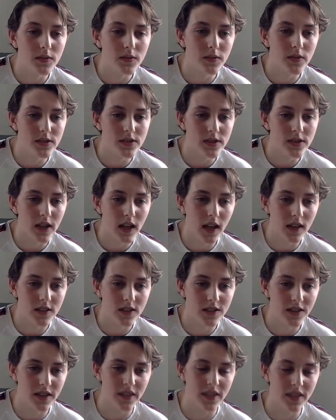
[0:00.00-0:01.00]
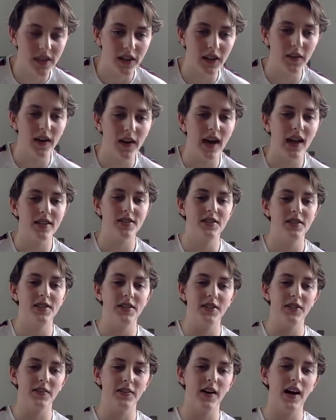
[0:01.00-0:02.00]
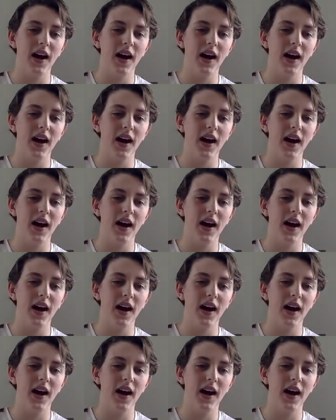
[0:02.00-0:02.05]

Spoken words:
Most challenging thing you had to do,